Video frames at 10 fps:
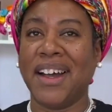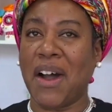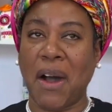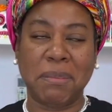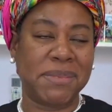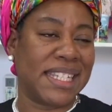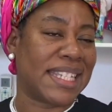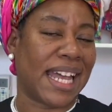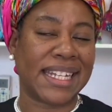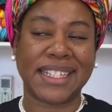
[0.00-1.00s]
uh,
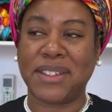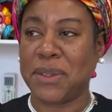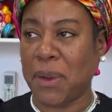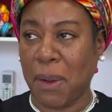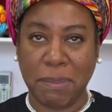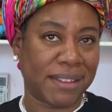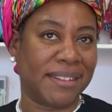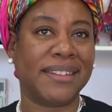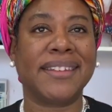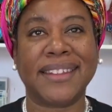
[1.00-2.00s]
decided to
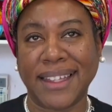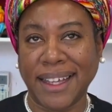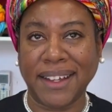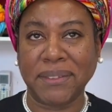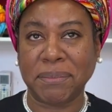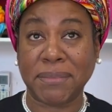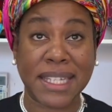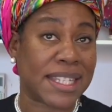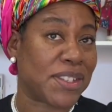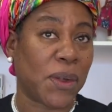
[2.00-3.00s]
open um,
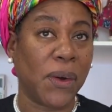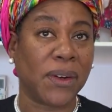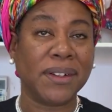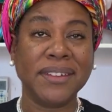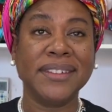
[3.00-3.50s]
this store.